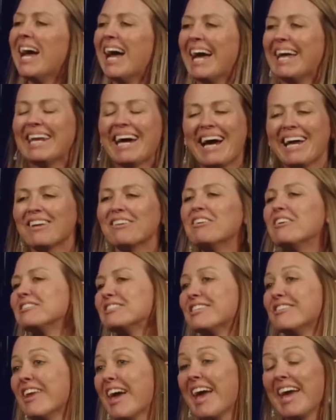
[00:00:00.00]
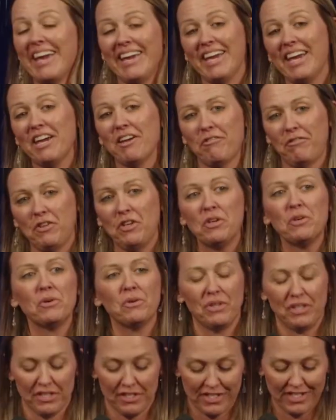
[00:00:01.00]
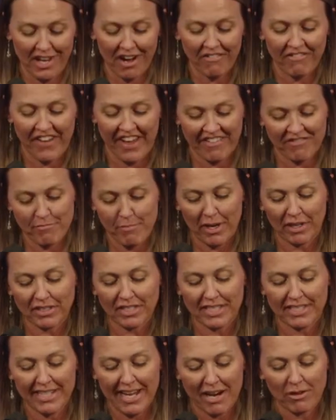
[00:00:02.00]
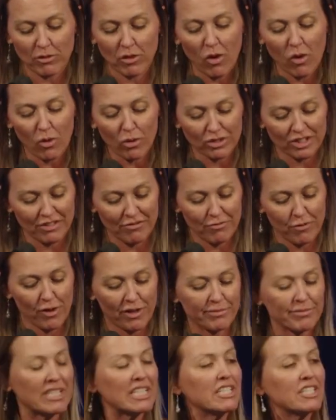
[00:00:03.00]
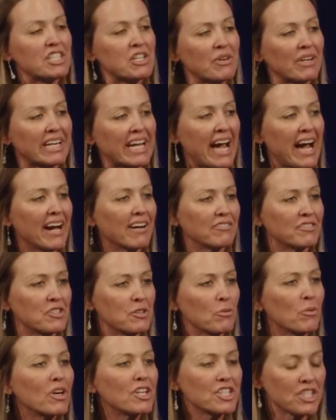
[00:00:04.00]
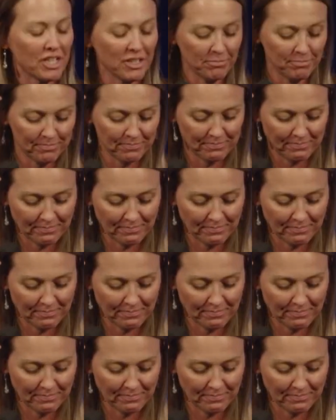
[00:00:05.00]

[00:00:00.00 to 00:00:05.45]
And I don't know today if you yourself have melted down gold and formed it into a calf to worship.